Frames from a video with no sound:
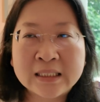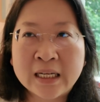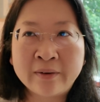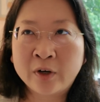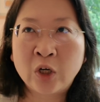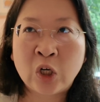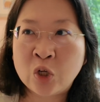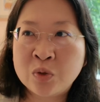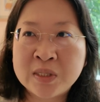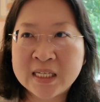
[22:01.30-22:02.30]
to Denver,
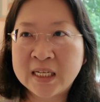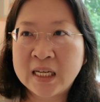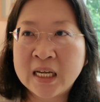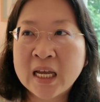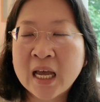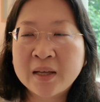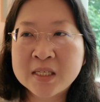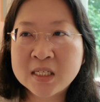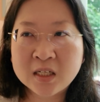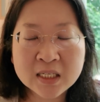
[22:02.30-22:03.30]
new city,
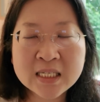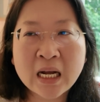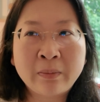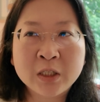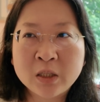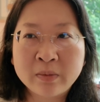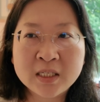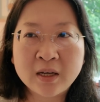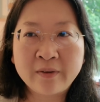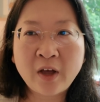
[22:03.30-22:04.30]
still establishing
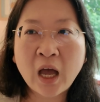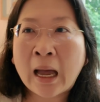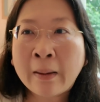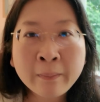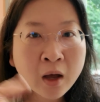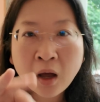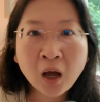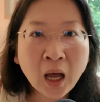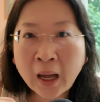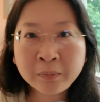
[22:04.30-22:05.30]
myself. I'm
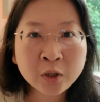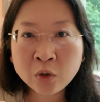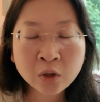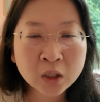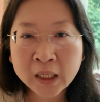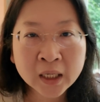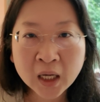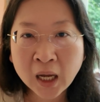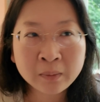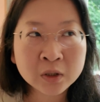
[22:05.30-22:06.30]
Googling.
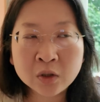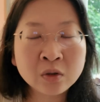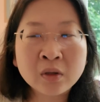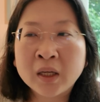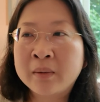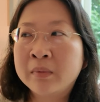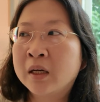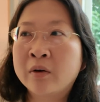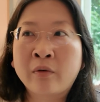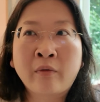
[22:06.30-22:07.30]
I'm
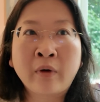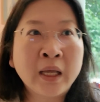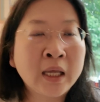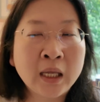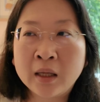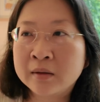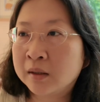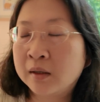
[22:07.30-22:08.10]
like Reiki,